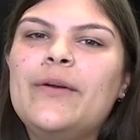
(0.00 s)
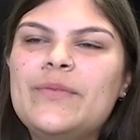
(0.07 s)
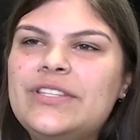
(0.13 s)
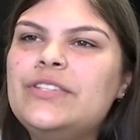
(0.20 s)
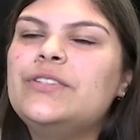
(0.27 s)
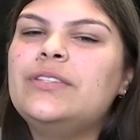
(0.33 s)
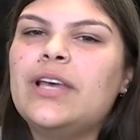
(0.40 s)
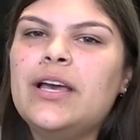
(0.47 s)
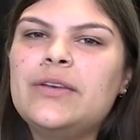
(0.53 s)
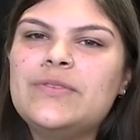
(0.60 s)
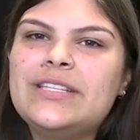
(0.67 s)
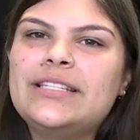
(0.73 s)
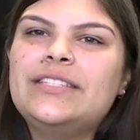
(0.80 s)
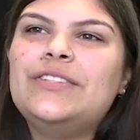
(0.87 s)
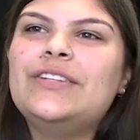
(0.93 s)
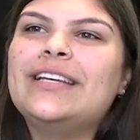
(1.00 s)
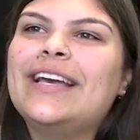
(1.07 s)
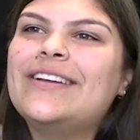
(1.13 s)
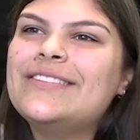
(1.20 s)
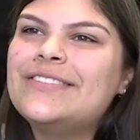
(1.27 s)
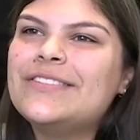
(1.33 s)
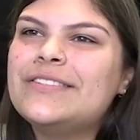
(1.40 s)
I went to, I was in student
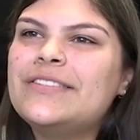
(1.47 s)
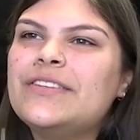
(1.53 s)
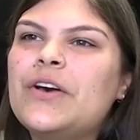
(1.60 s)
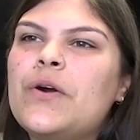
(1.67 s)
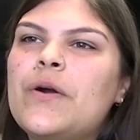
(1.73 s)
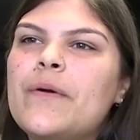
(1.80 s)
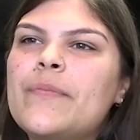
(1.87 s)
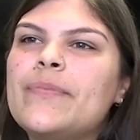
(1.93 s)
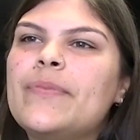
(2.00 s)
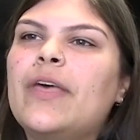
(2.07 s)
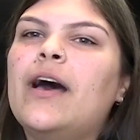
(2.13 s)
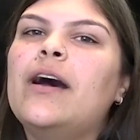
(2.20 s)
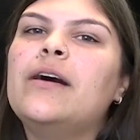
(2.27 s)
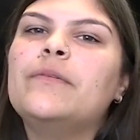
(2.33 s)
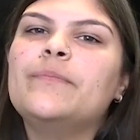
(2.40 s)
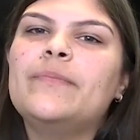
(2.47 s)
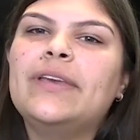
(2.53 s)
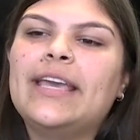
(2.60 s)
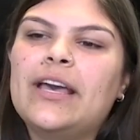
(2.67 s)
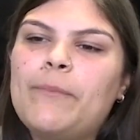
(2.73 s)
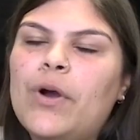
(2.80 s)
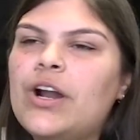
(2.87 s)
council, so um,
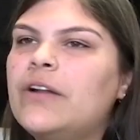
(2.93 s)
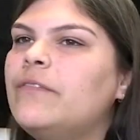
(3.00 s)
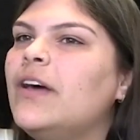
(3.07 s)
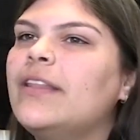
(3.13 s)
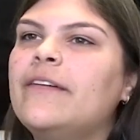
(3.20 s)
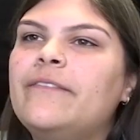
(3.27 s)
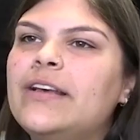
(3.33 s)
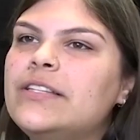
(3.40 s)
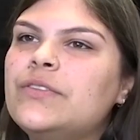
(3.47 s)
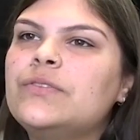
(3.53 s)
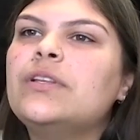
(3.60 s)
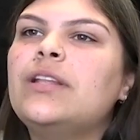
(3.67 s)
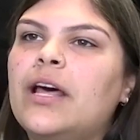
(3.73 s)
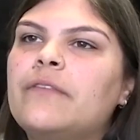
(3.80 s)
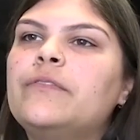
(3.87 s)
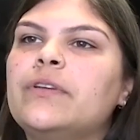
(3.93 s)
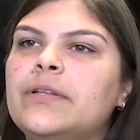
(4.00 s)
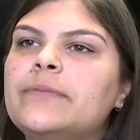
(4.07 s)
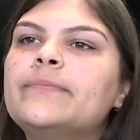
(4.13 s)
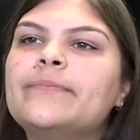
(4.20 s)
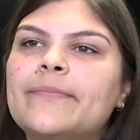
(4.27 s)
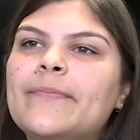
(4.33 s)
being a part of all the events was a lot of fun.
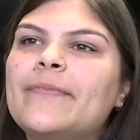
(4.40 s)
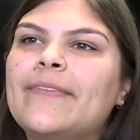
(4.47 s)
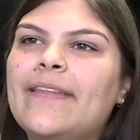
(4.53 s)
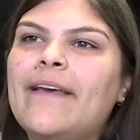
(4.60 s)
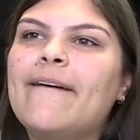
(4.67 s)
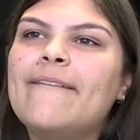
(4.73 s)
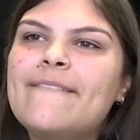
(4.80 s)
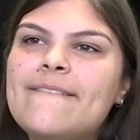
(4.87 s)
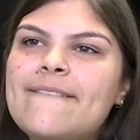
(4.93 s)
Yeah.